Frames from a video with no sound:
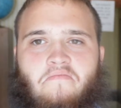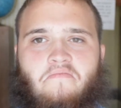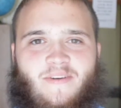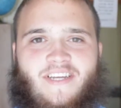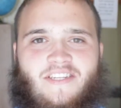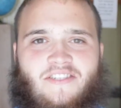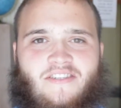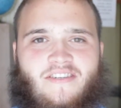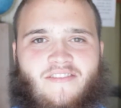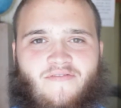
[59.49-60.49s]

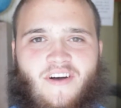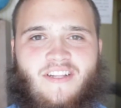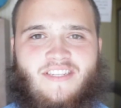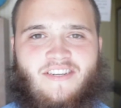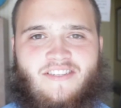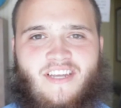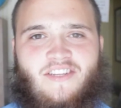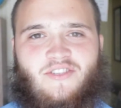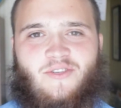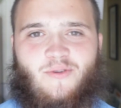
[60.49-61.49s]
Ridge volunteers at
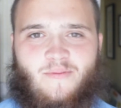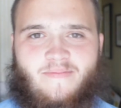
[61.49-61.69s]
a zoo.